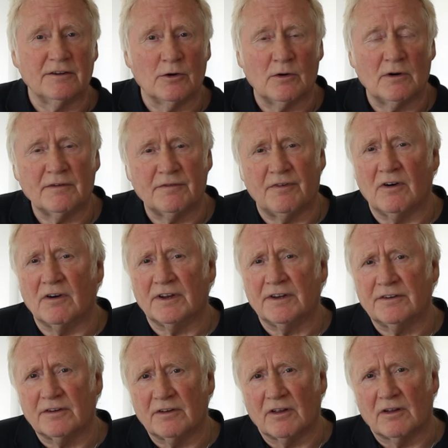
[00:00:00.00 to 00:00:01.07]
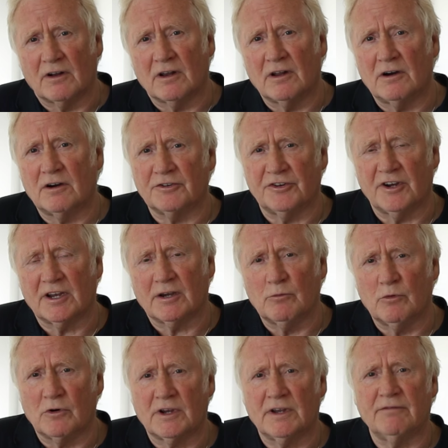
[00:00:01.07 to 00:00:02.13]
Now I find a large egg
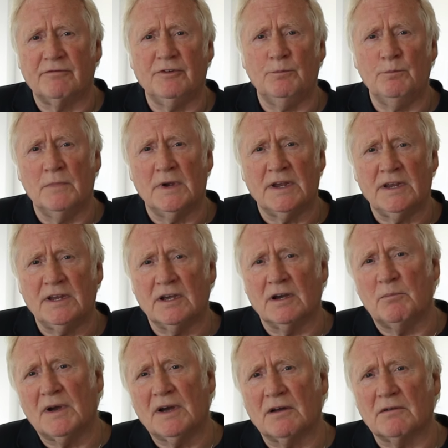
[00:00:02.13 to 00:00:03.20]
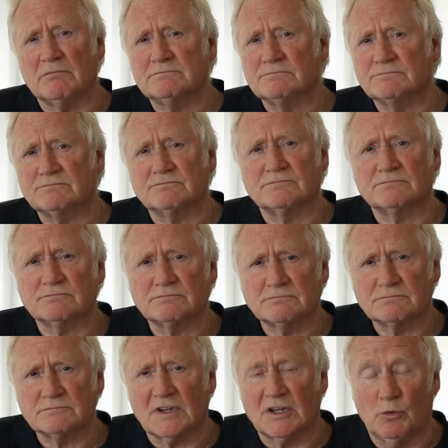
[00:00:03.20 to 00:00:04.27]
will give me about,
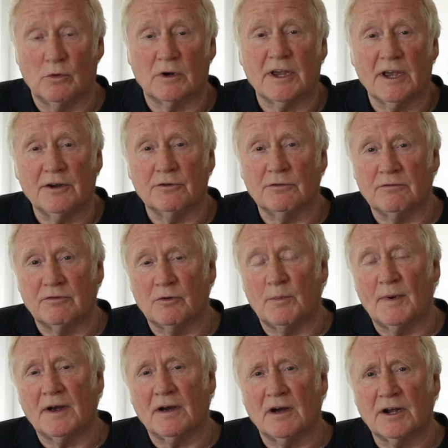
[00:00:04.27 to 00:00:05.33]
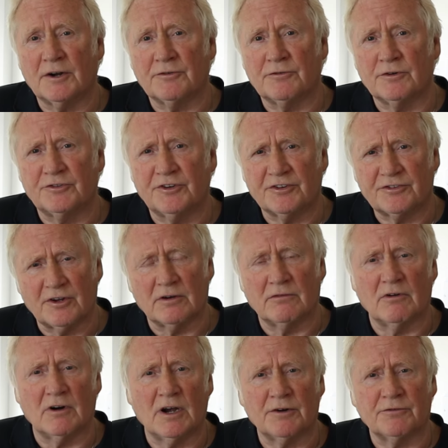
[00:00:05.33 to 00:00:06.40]
or getting on for about 100, just
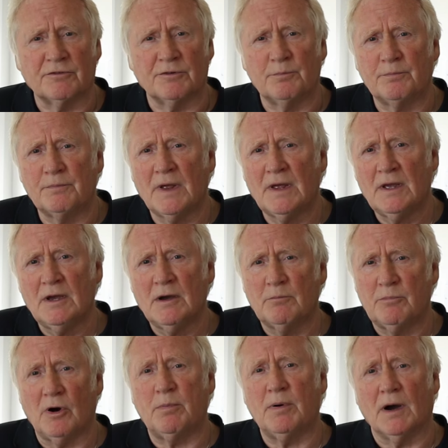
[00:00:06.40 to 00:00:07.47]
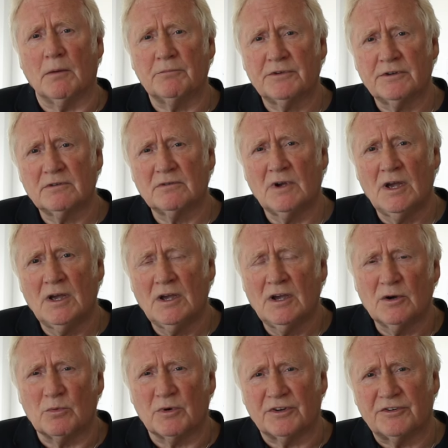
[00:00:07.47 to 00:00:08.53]
over 100 pop-ups,
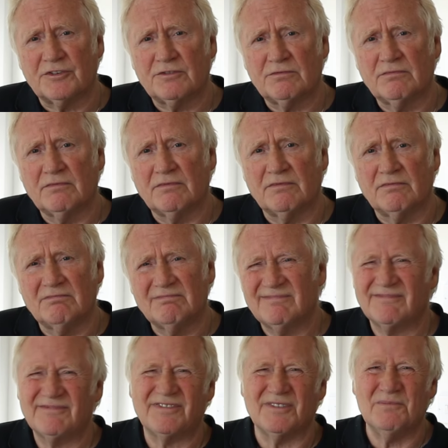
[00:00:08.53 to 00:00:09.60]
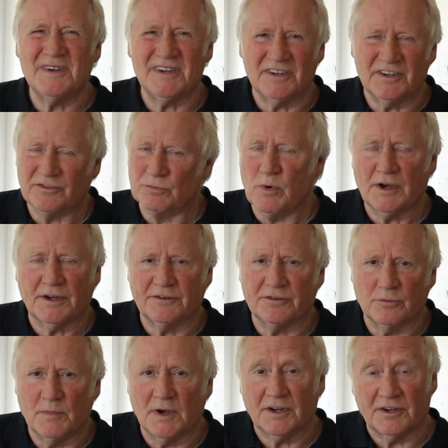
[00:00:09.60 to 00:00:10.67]
which for me is way too
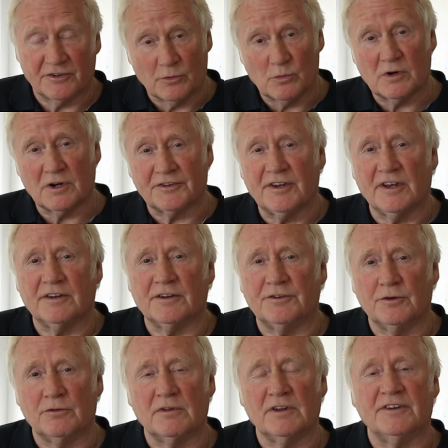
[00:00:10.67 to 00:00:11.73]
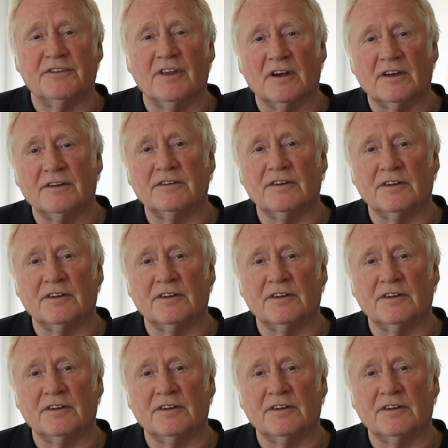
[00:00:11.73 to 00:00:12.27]
many. So what I tend to do these days